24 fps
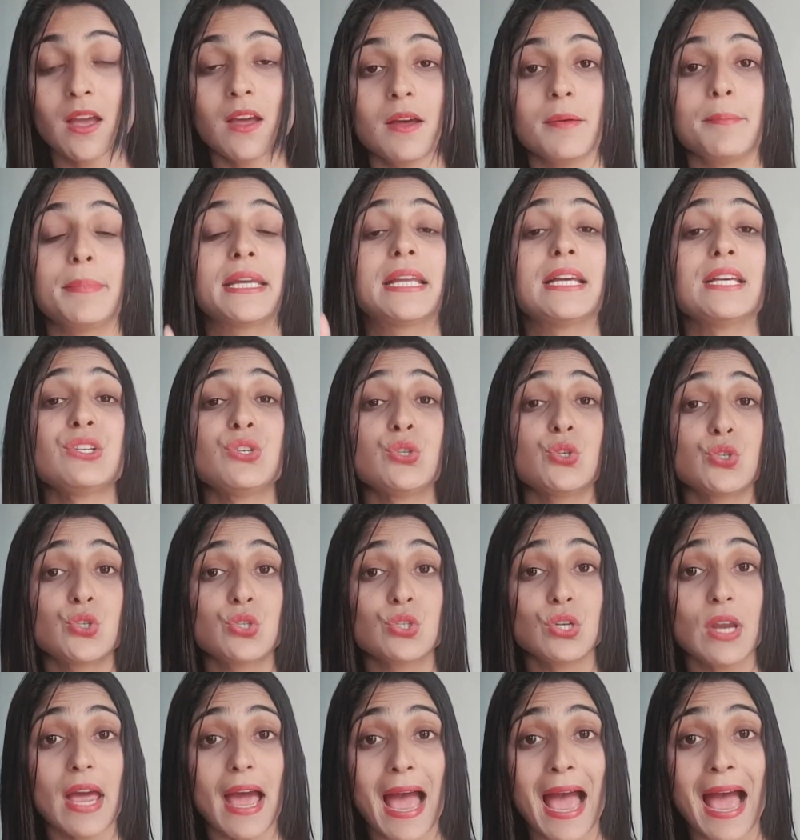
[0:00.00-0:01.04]
Because
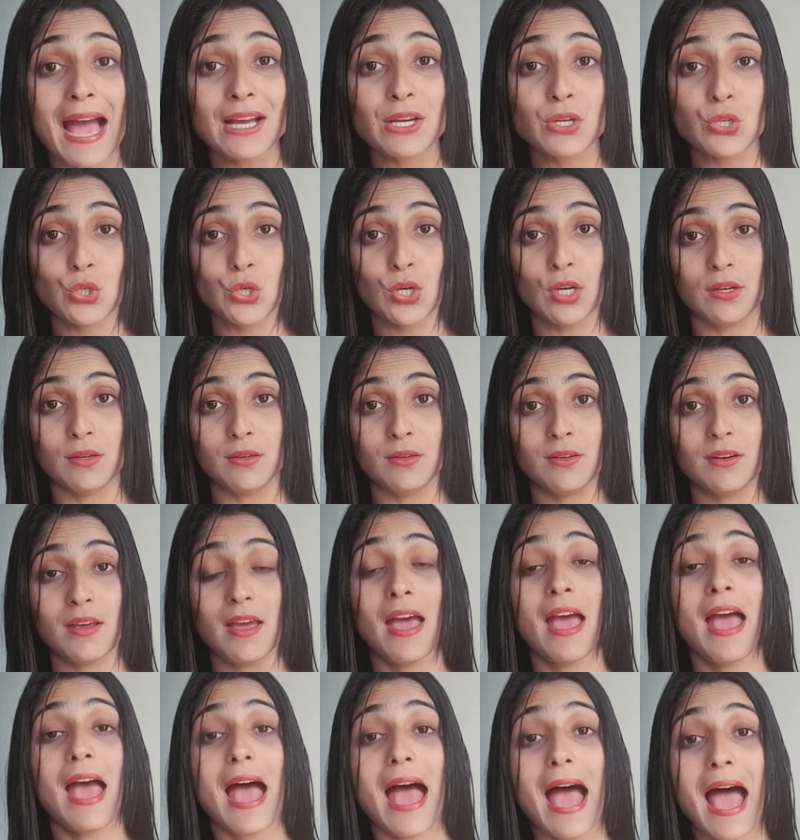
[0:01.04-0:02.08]
action
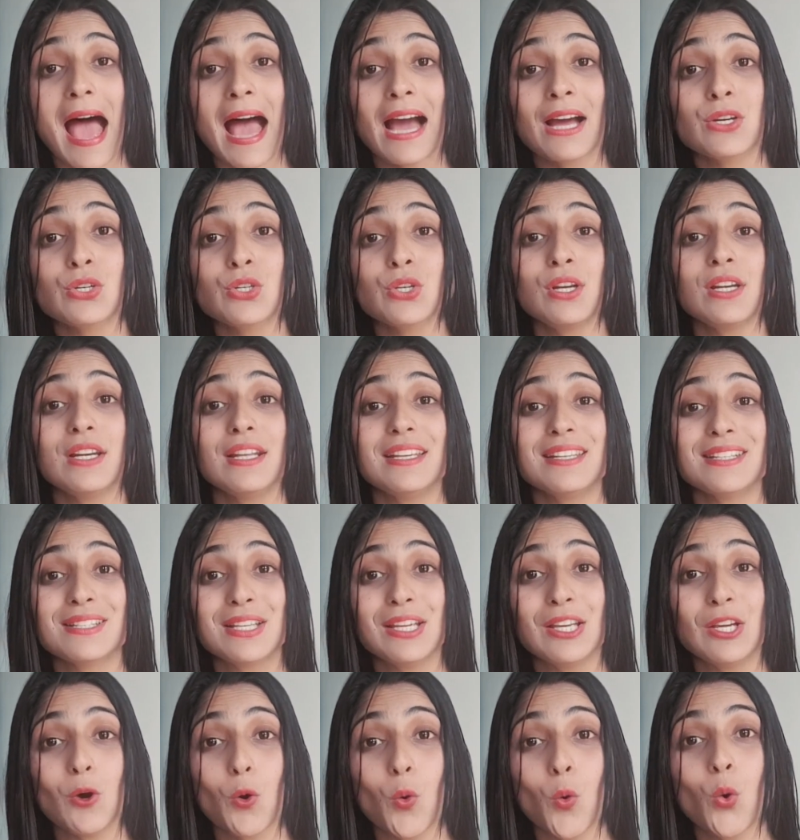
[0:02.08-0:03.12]
is
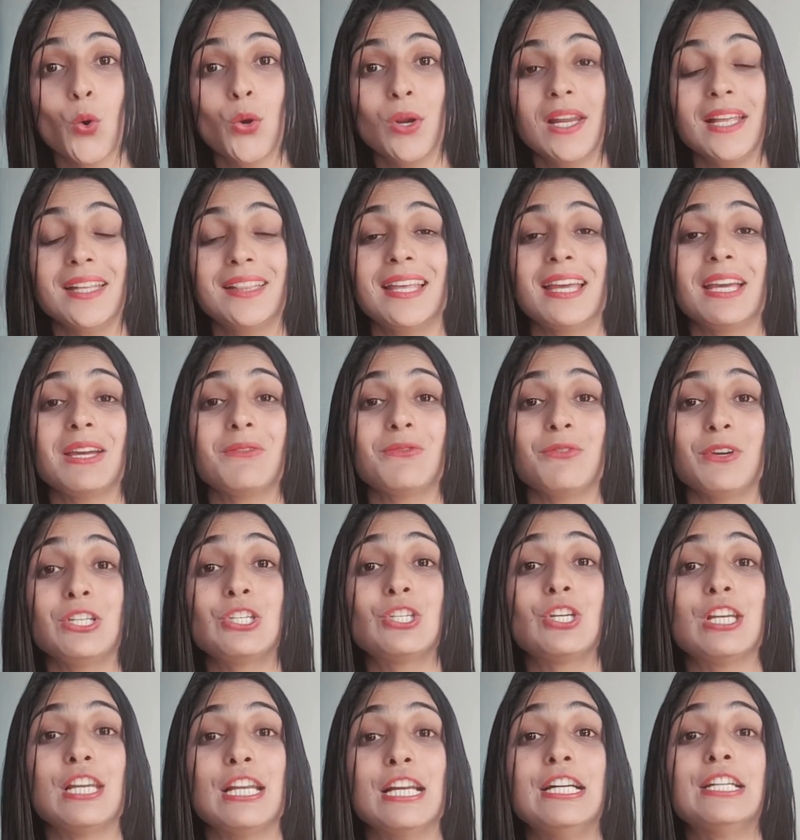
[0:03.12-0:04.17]
the only thing which
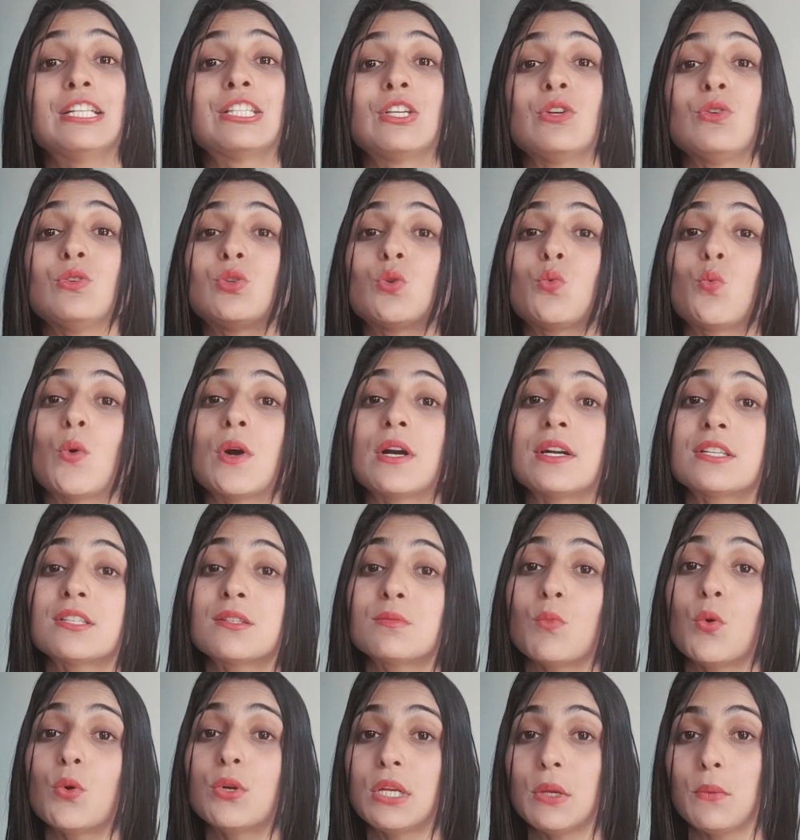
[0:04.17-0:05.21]
leads you towards
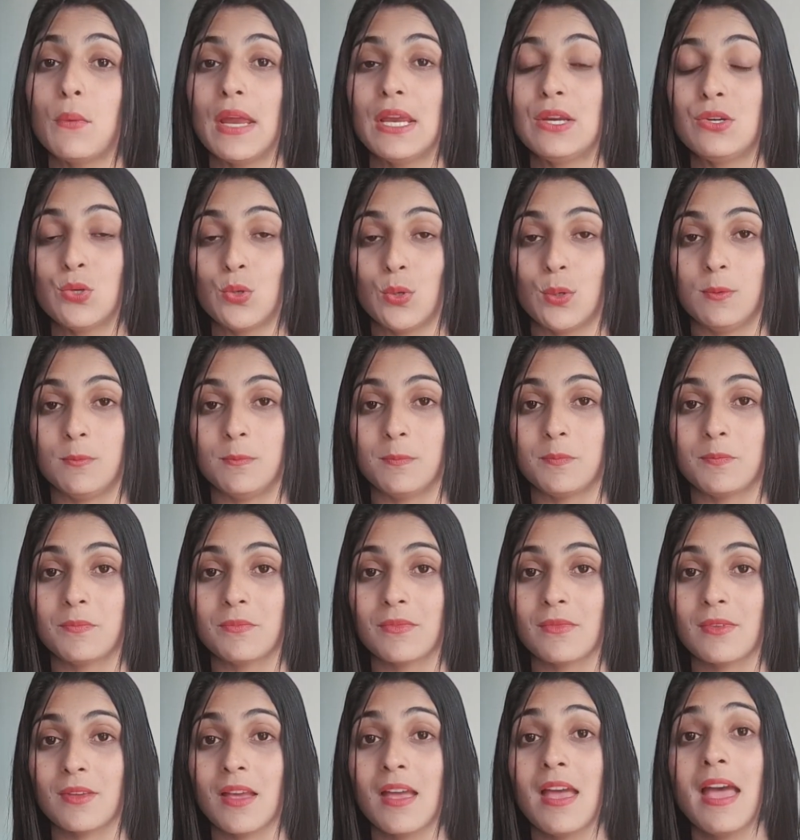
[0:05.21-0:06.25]
motivation.
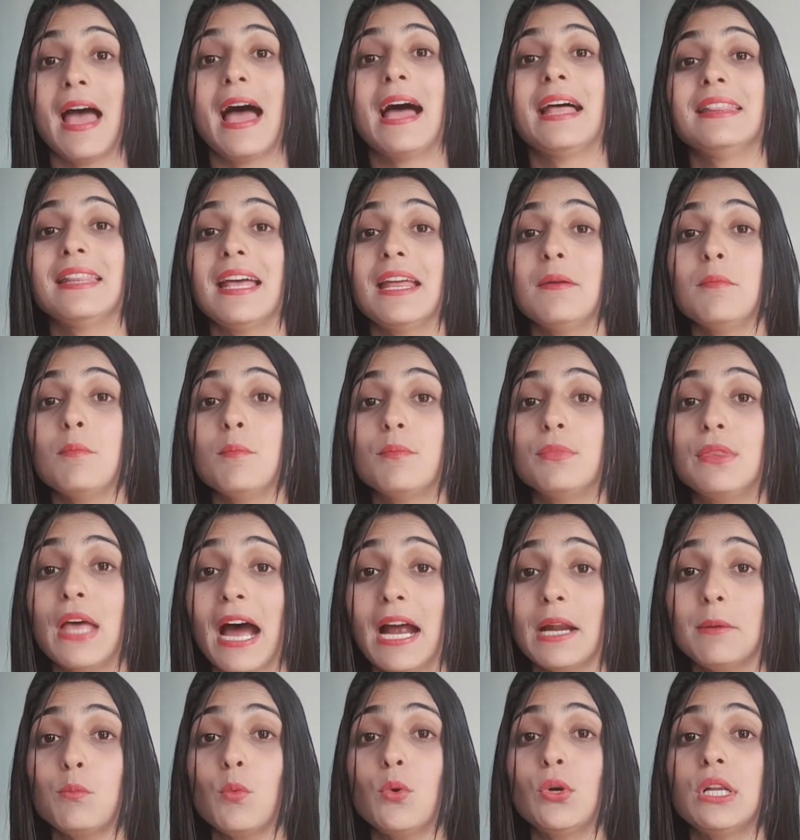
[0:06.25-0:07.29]
And then
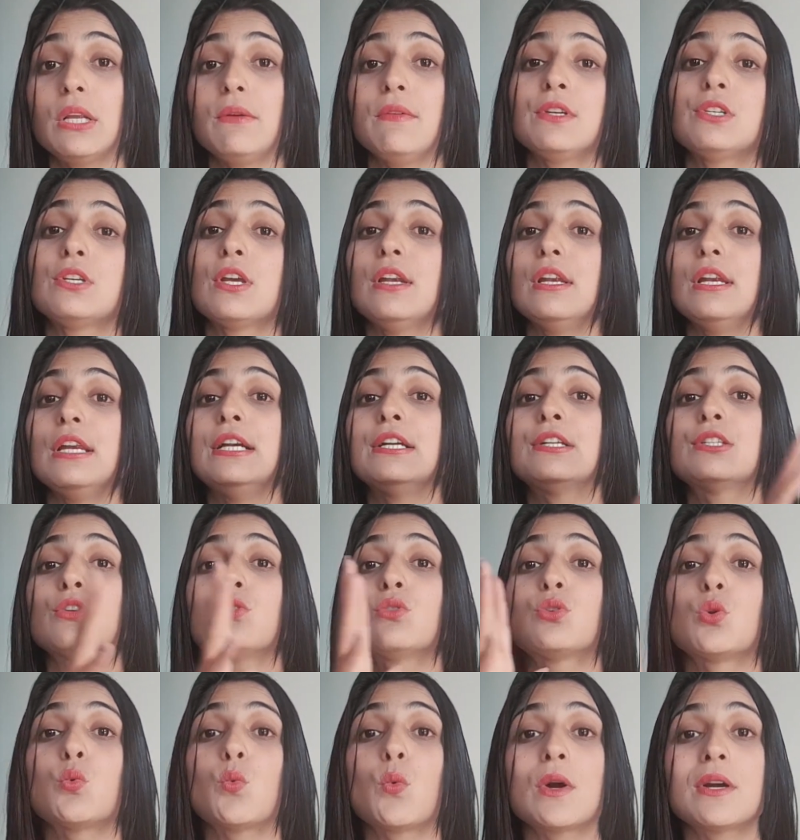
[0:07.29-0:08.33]
that motivation leads you
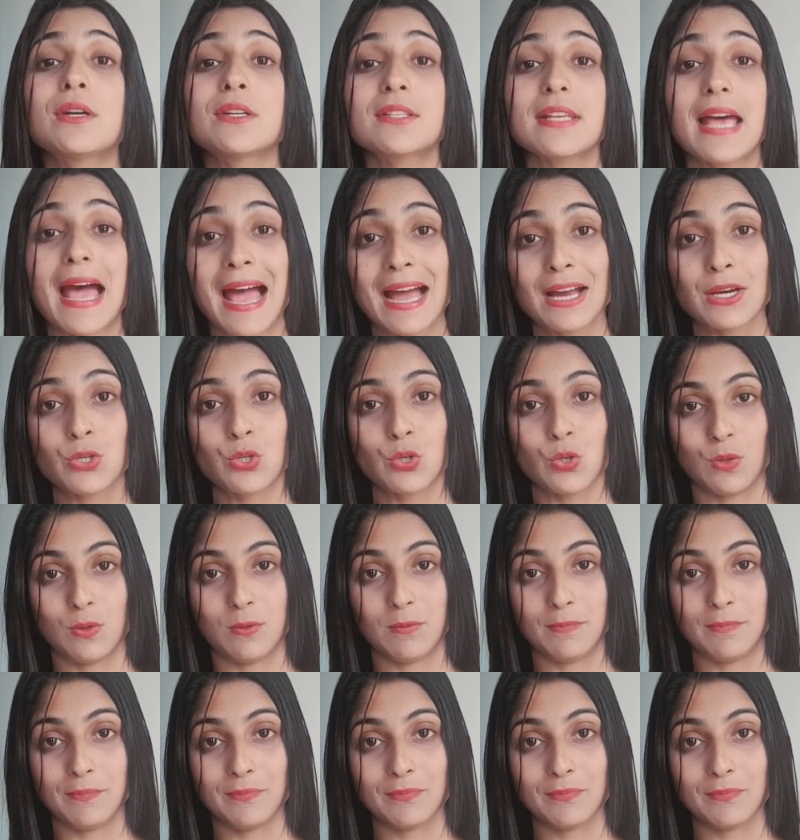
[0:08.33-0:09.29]
towards action.